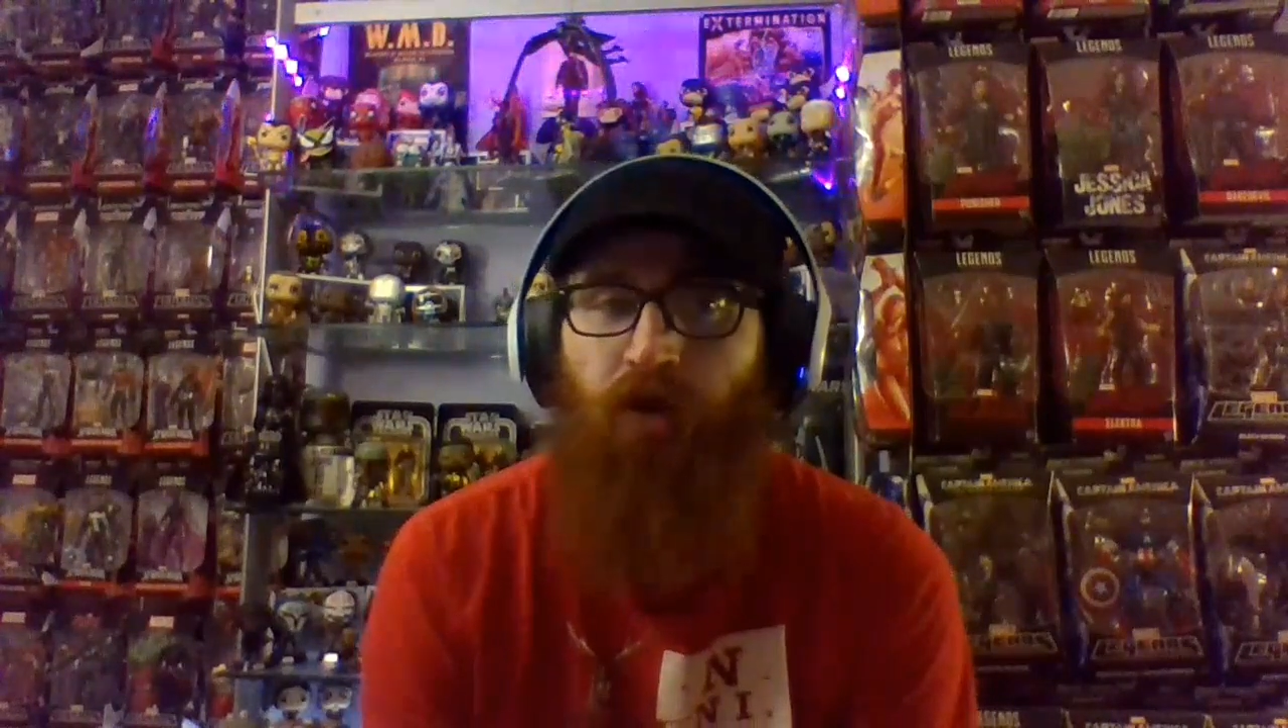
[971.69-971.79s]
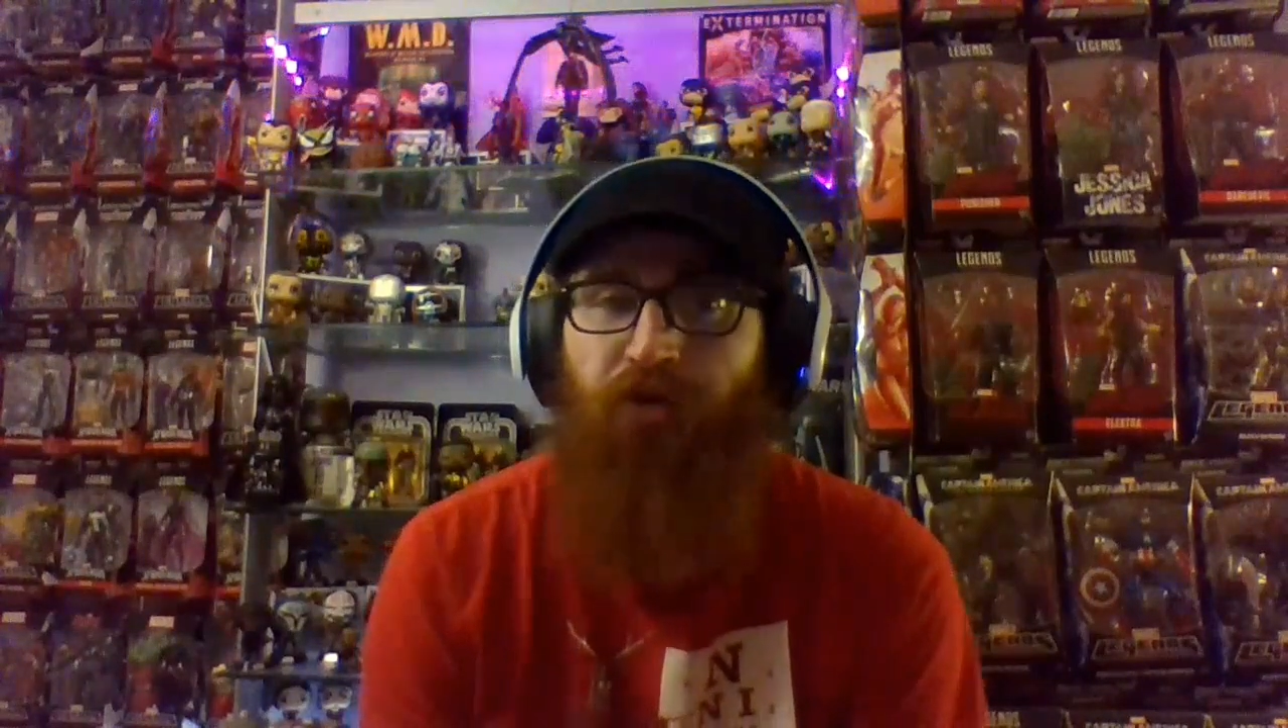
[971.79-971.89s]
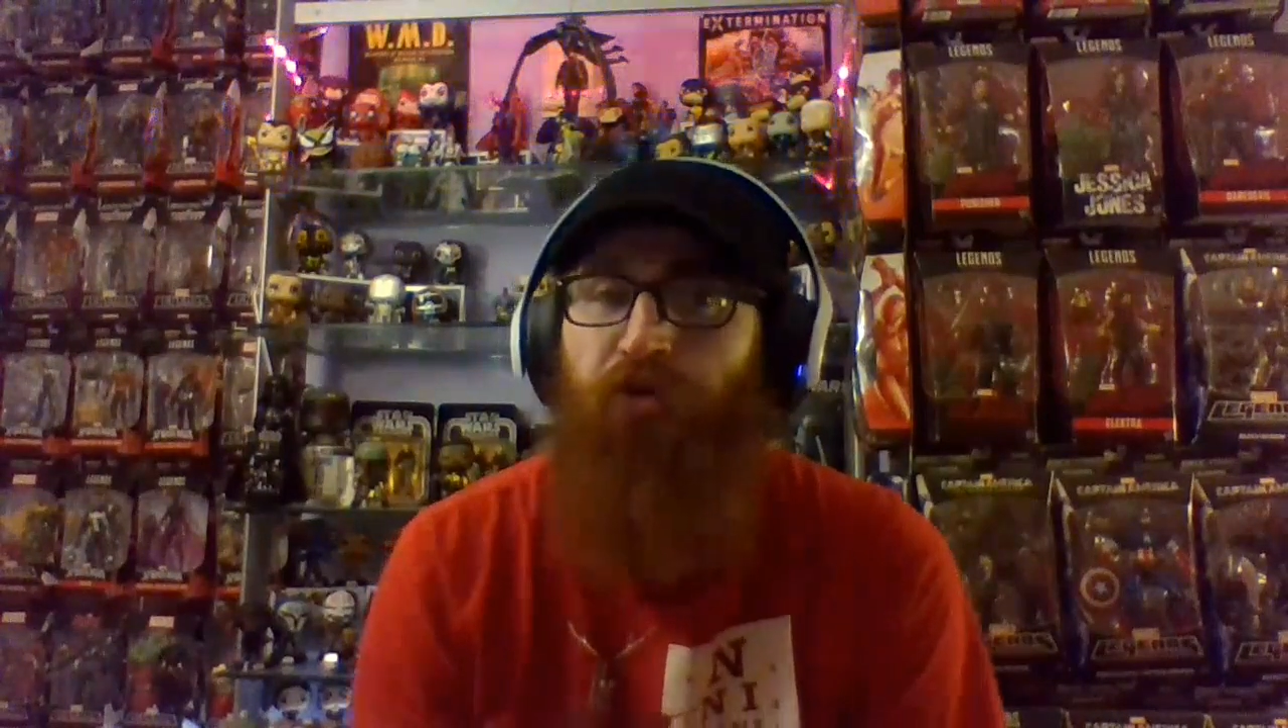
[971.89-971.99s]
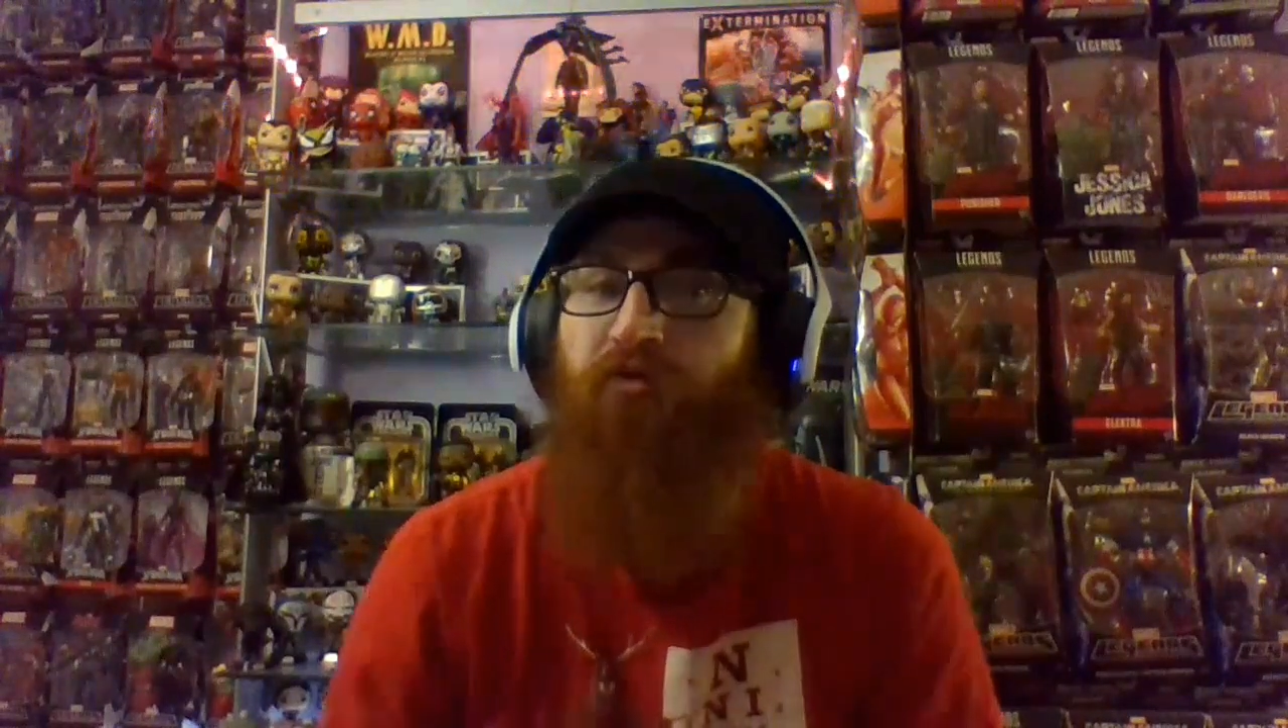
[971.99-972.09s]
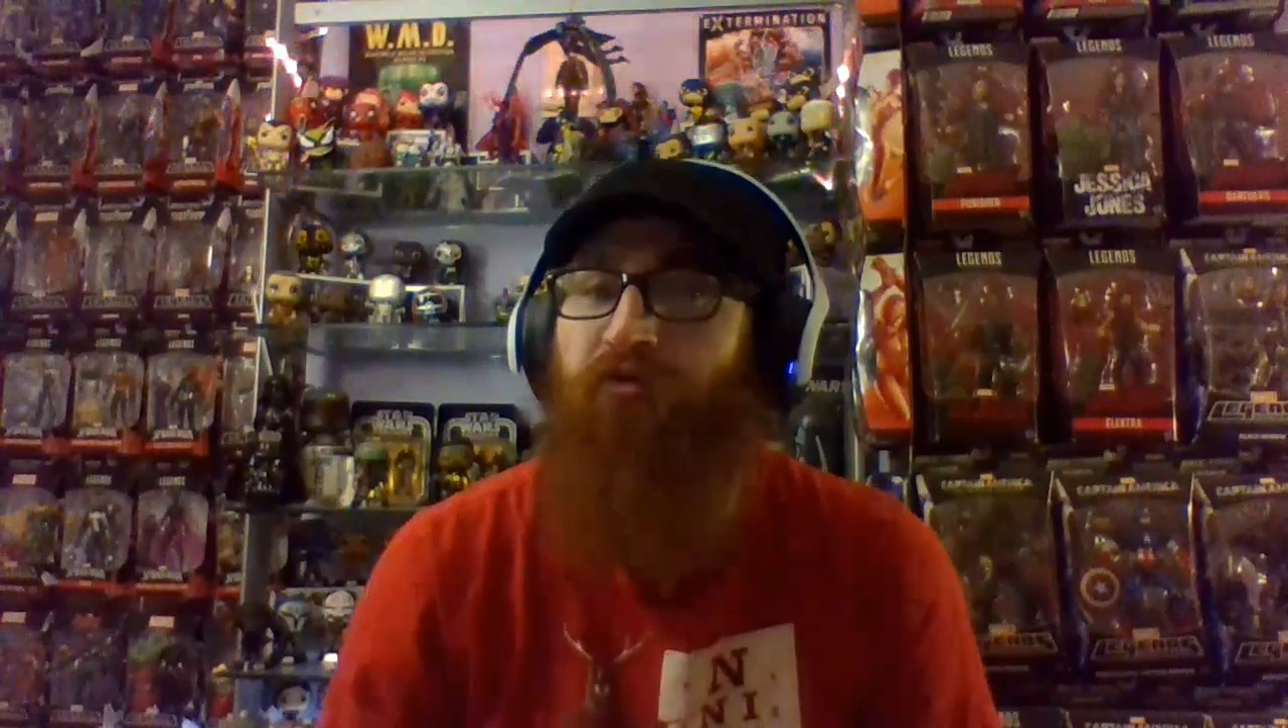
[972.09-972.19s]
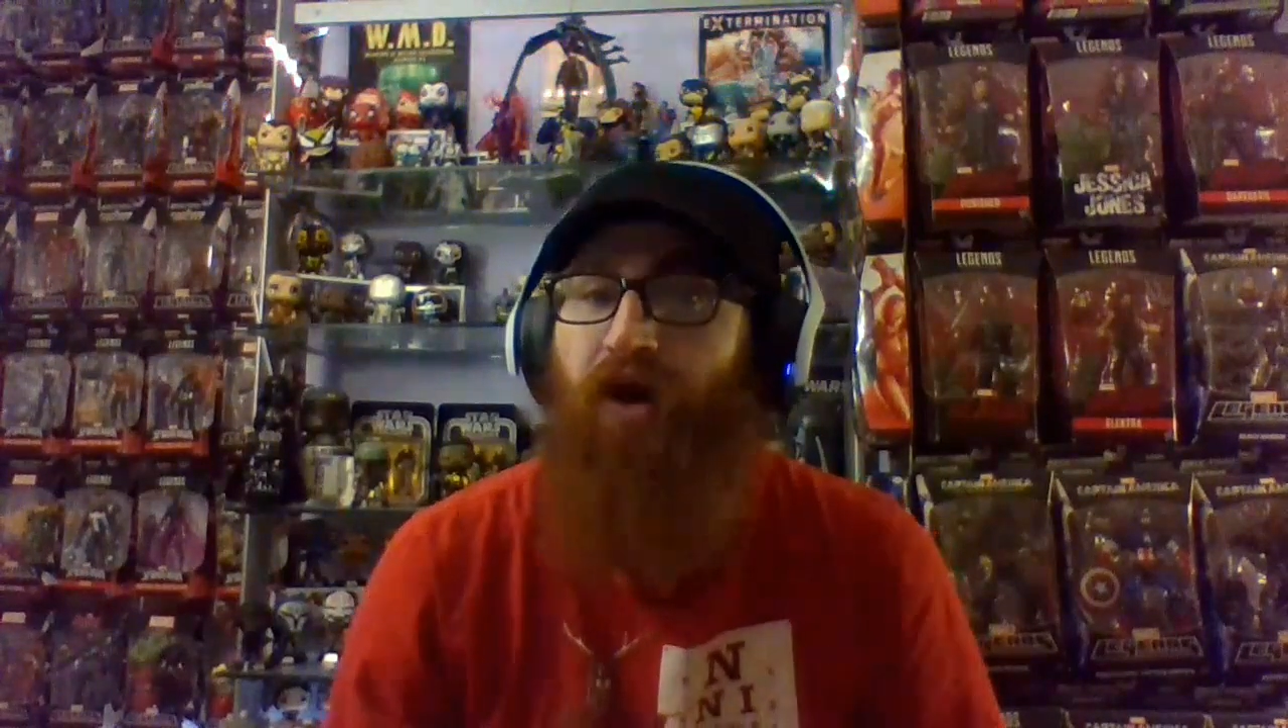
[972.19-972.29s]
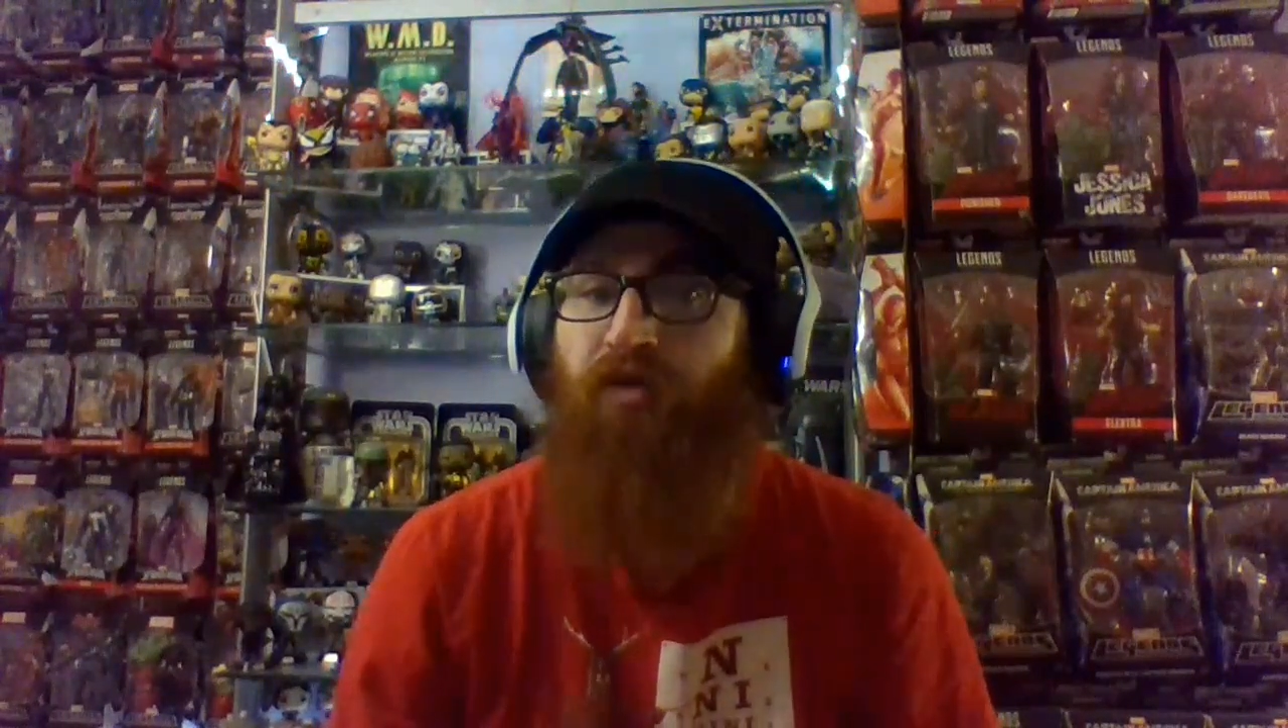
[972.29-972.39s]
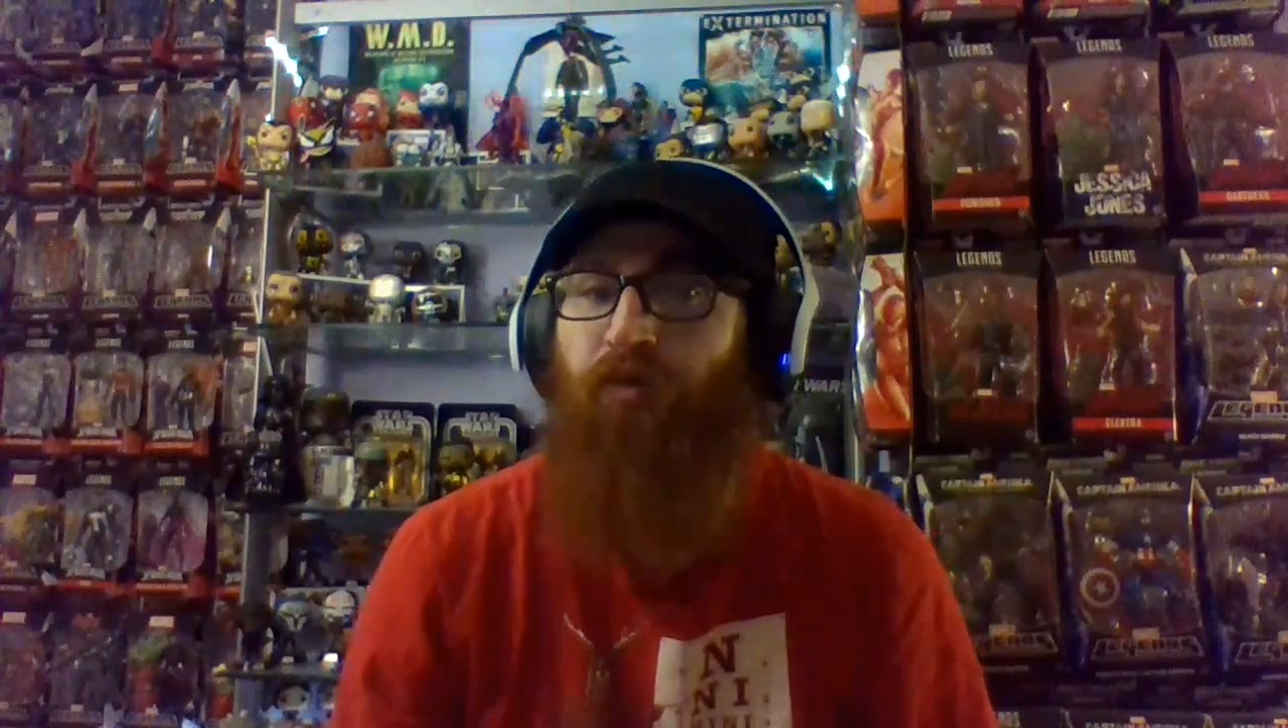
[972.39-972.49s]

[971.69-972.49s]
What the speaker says: You can find